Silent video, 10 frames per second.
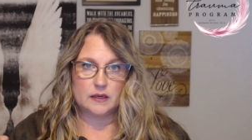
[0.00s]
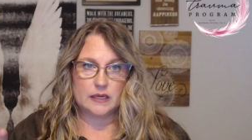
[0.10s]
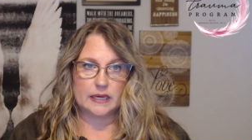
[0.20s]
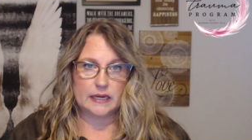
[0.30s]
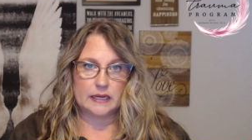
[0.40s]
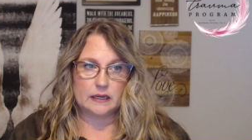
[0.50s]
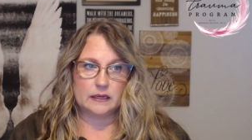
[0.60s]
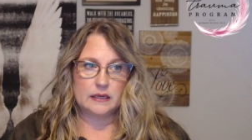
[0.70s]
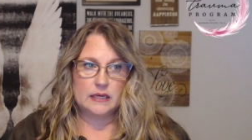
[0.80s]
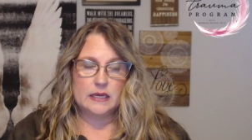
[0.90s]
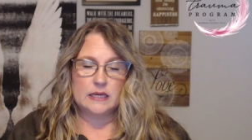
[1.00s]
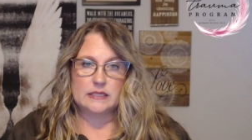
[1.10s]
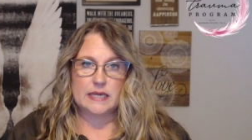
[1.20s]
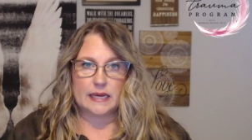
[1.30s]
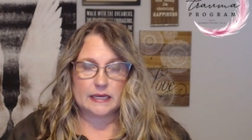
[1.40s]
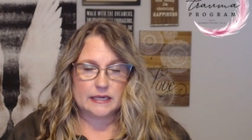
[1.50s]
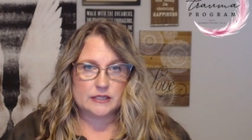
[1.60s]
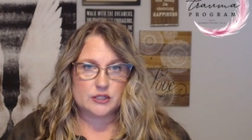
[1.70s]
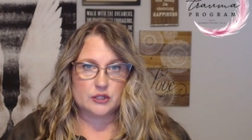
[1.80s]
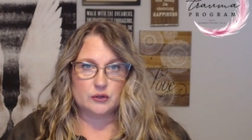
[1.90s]
getting taken
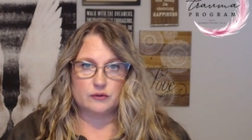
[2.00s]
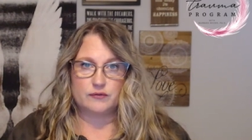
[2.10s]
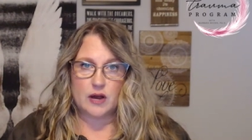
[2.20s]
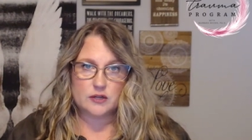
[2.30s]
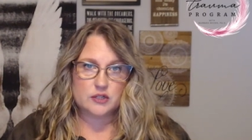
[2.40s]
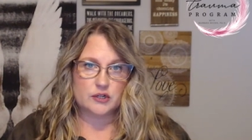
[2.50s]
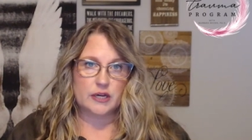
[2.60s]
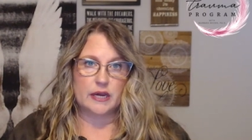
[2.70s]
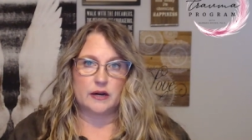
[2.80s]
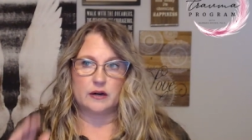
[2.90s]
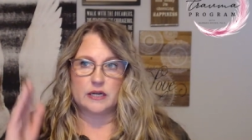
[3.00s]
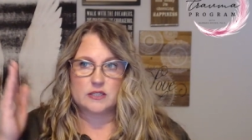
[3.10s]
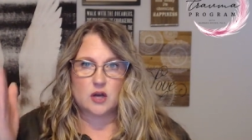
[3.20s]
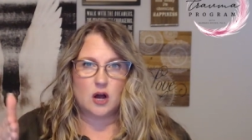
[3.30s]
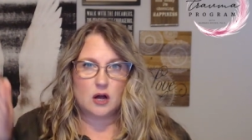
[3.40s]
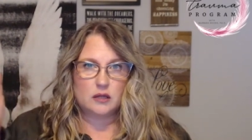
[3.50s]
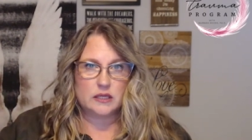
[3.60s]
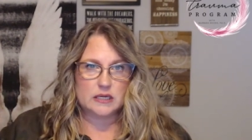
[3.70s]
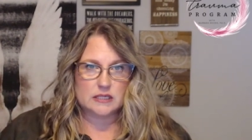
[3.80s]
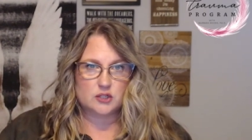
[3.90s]
into foster care. It's all
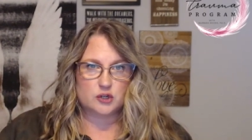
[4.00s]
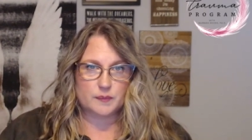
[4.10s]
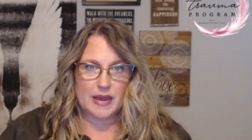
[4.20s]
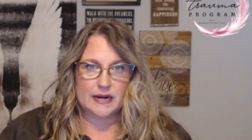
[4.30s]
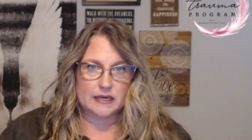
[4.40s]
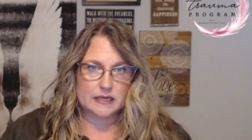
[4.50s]
these traumatic